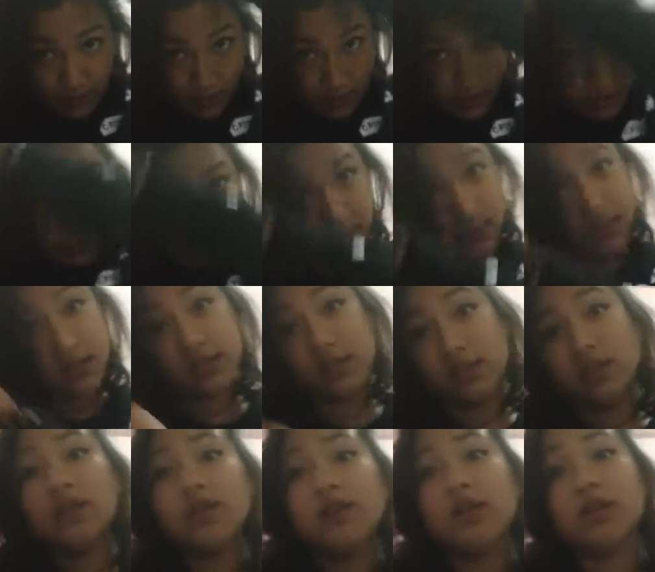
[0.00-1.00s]
hair today?
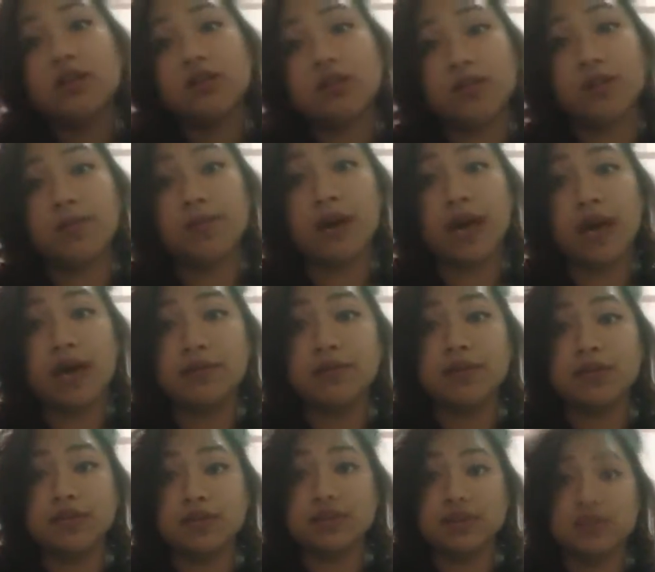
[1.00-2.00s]
So I'm
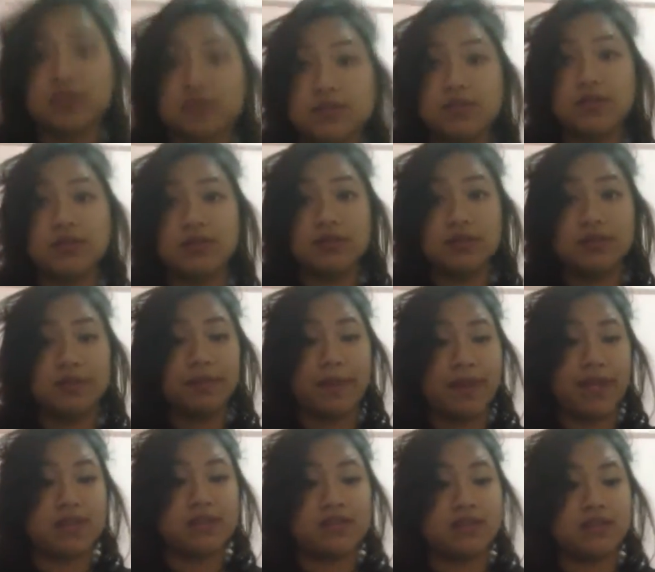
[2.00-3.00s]
gonna
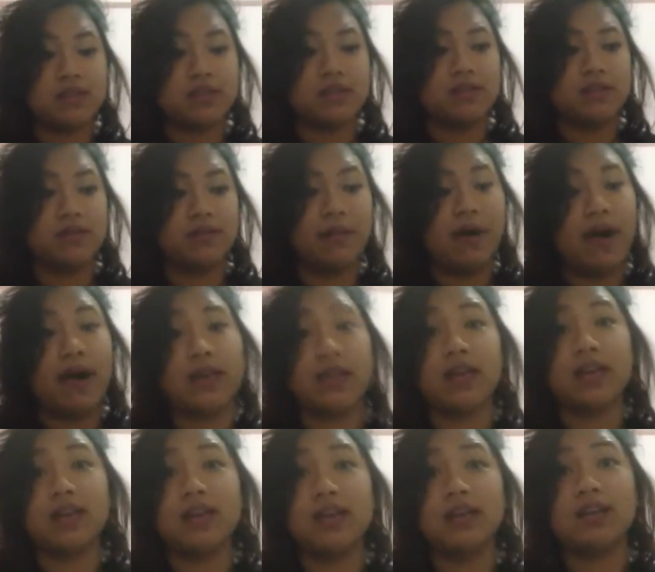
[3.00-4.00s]
spend
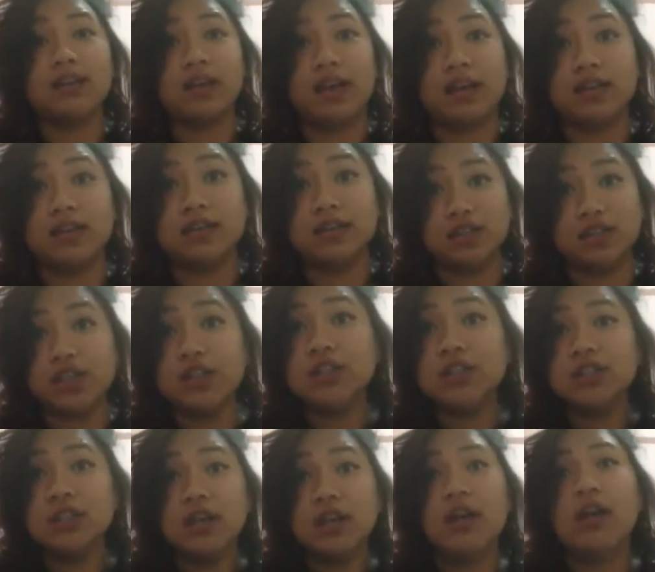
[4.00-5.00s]
my night here.
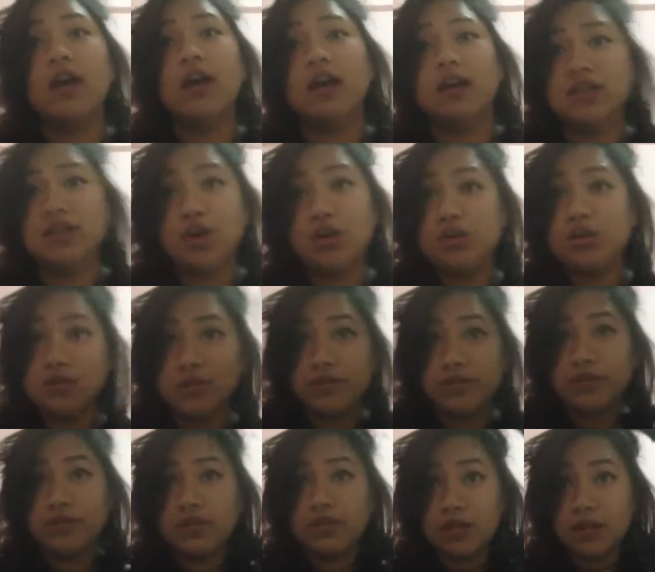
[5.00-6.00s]
Don't
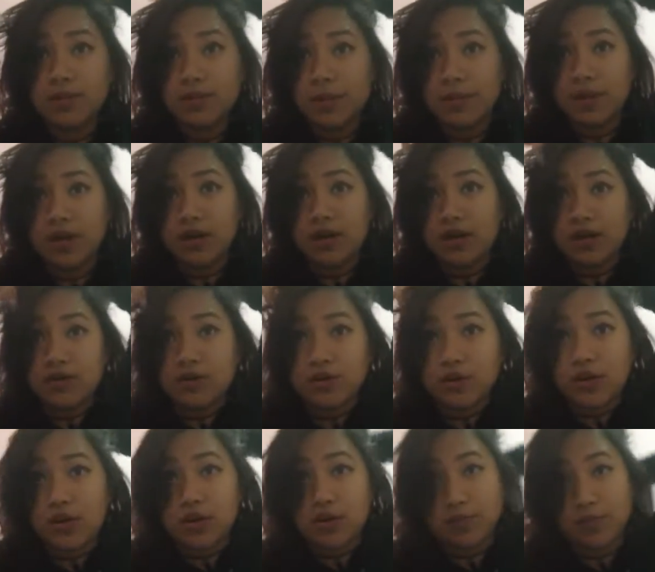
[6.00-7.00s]
even care about my hair. I don't
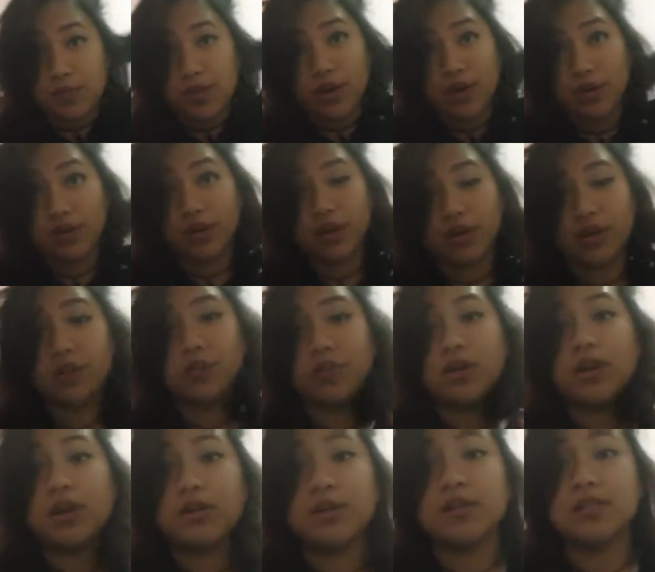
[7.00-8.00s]
care anymore.
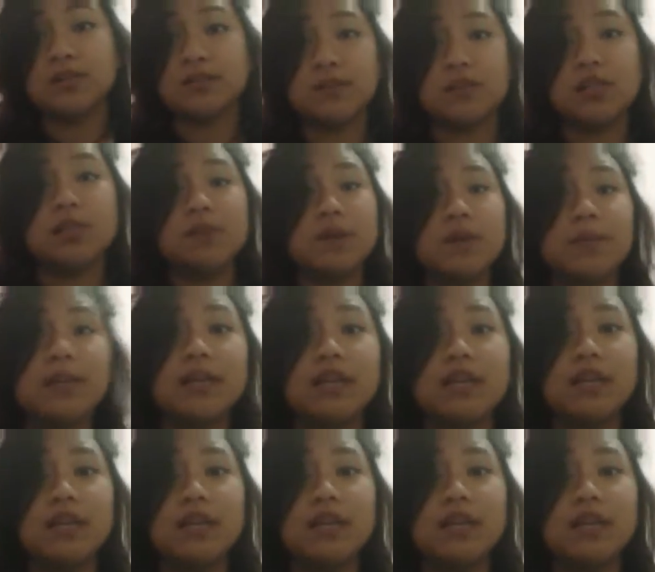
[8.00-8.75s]
Anyways, I'm gonna spend my